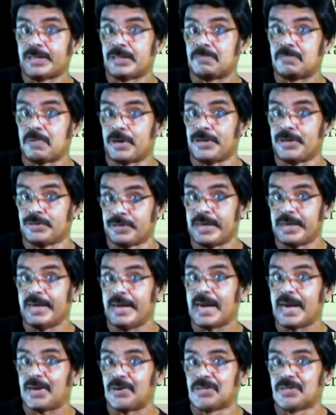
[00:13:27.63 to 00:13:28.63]
producing
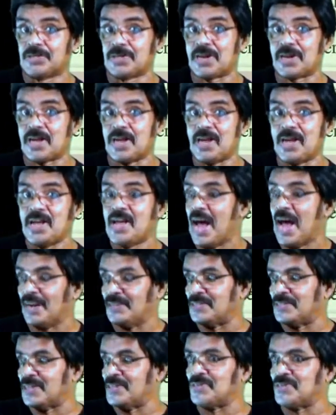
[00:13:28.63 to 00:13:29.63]
electricity,
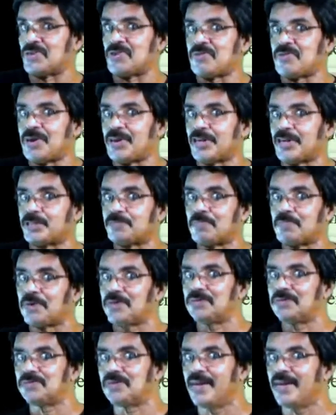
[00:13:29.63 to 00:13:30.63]
and then generators
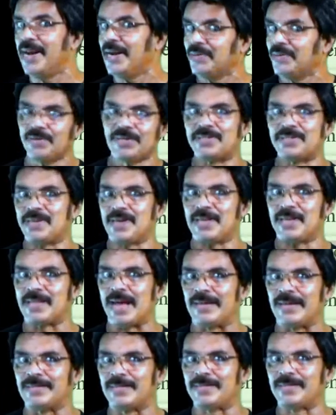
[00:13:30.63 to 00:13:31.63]
produce electricity.
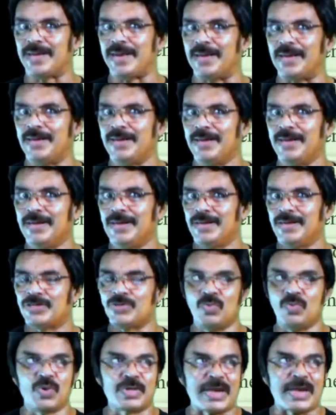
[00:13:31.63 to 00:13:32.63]
That is the thing. So
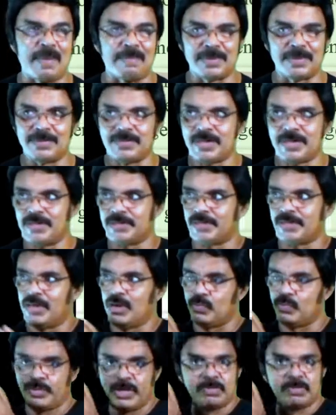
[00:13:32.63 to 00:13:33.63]
what happens is
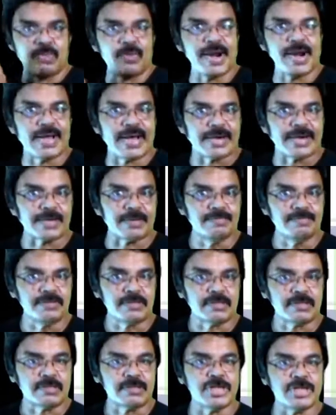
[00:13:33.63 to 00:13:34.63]
we break atoms,
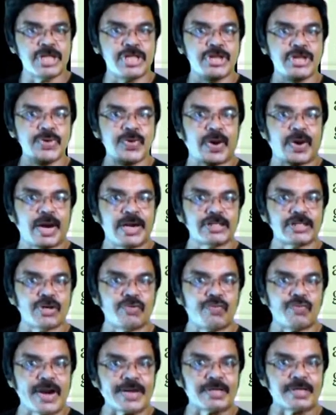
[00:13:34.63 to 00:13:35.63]
the nucleus
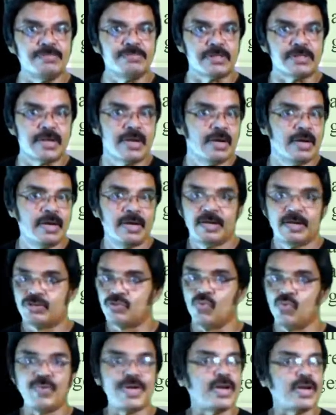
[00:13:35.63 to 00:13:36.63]
of atoms.
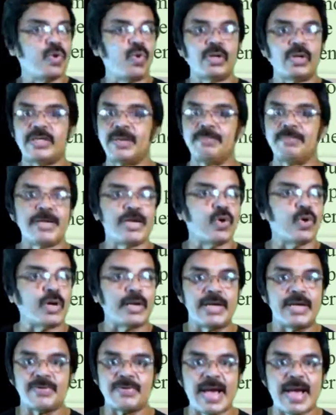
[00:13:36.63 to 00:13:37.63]
So we call them
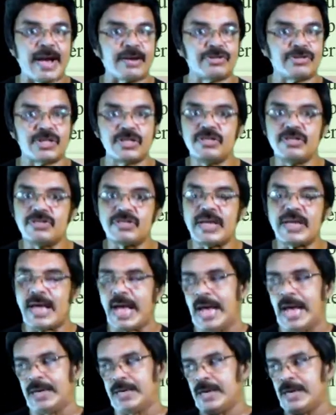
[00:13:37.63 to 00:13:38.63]
nuclear reactions,
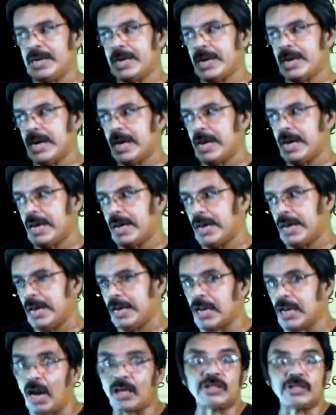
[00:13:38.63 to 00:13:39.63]
and
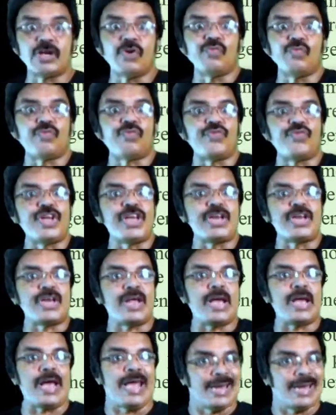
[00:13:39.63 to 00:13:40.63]
lot of
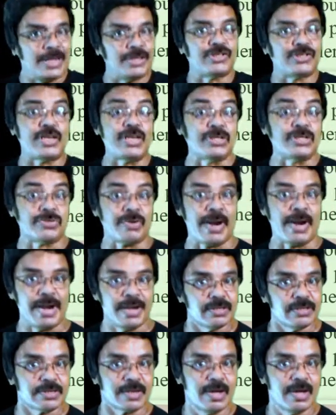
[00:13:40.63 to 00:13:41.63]
heat energy is
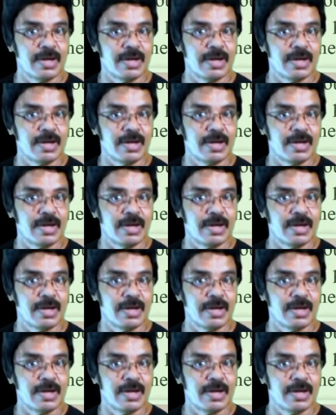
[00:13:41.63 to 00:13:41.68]
released.